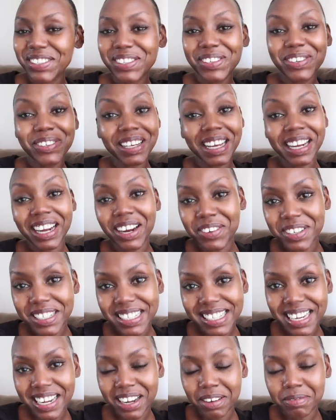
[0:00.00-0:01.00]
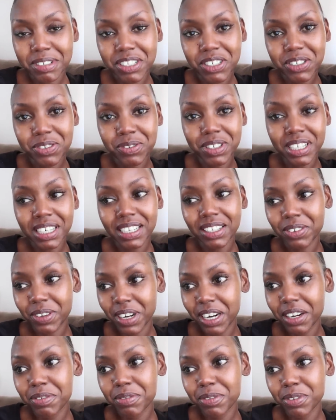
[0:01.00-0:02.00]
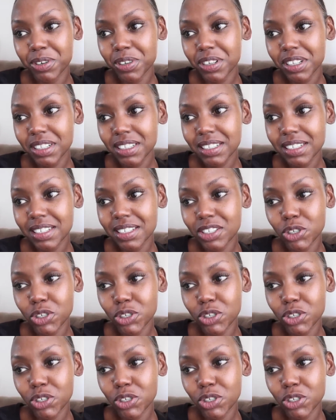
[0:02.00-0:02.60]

so like i was saying i'm just really grateful